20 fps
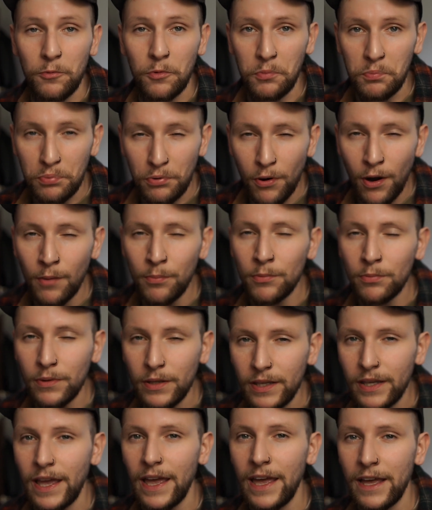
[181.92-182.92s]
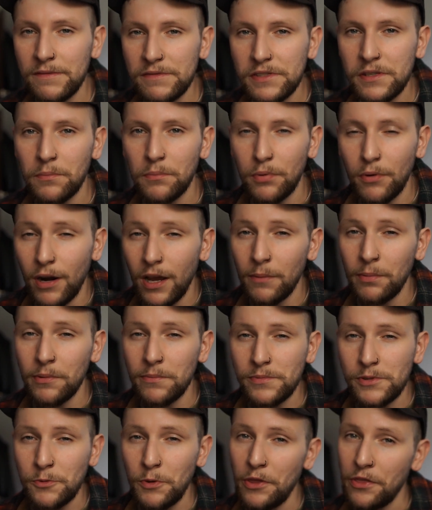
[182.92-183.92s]
we'll probably have some
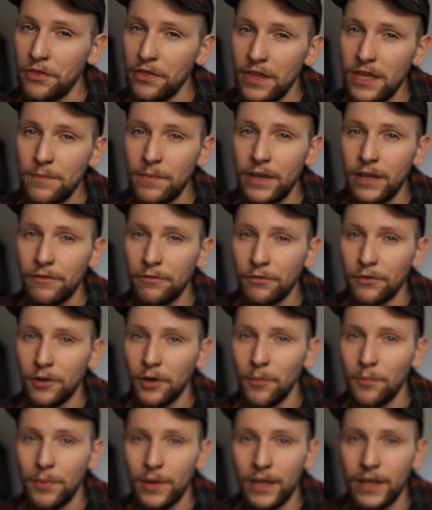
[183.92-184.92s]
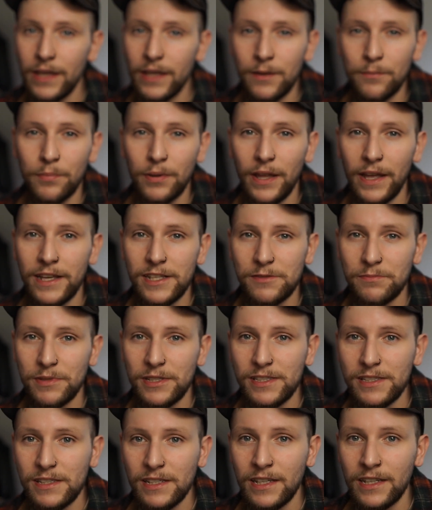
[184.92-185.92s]
problems with theming for a bit in Plasma
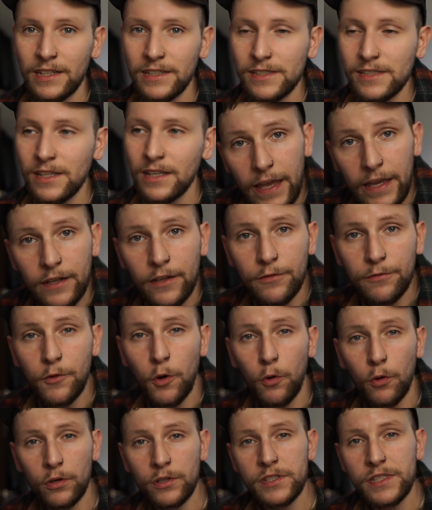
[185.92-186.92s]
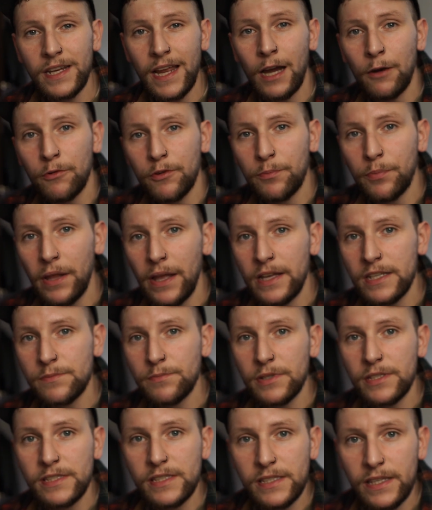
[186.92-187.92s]
6. And of course, now with
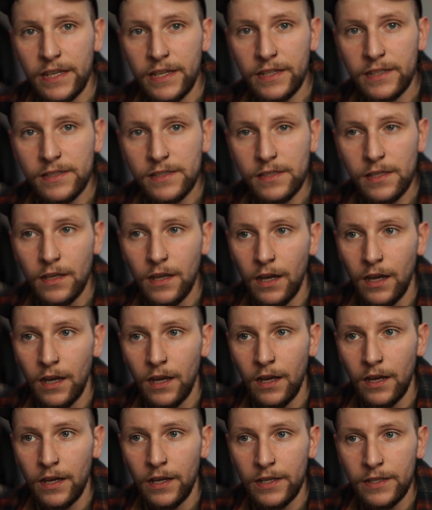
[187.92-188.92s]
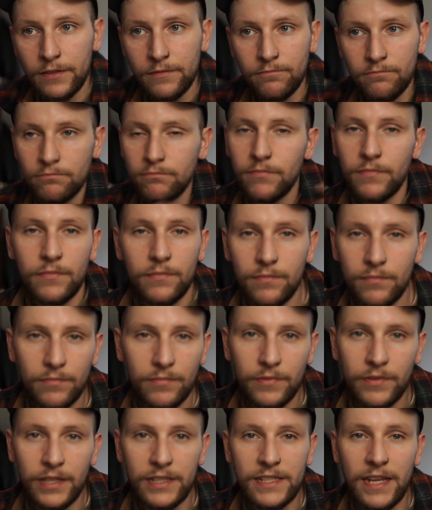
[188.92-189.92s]
Plasma 6,
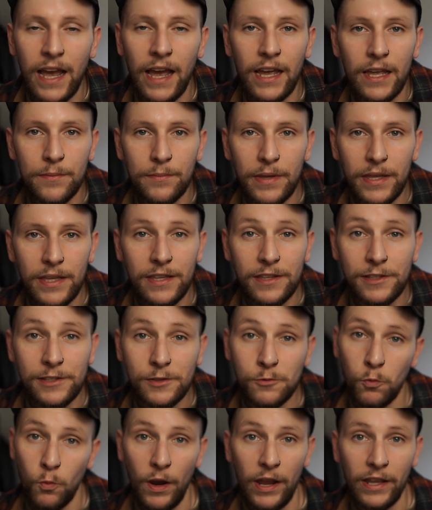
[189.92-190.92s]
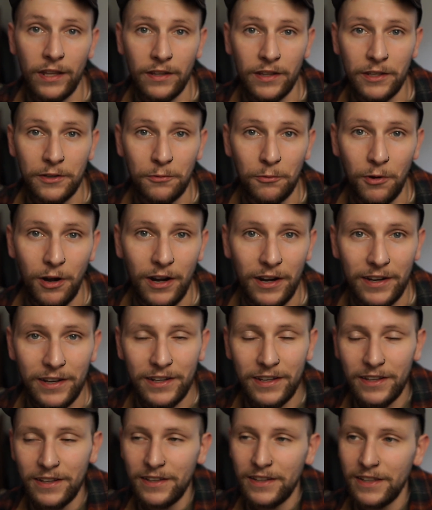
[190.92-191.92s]
the time is Wayland,
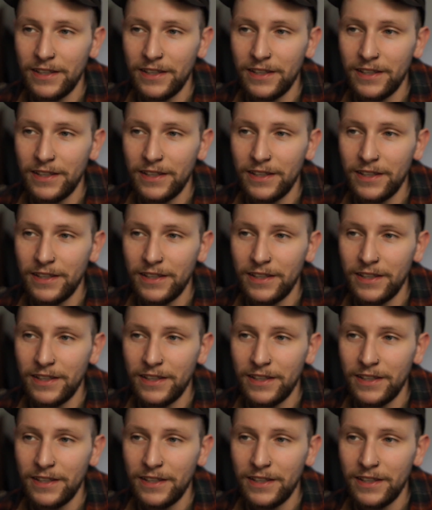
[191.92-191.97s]
right?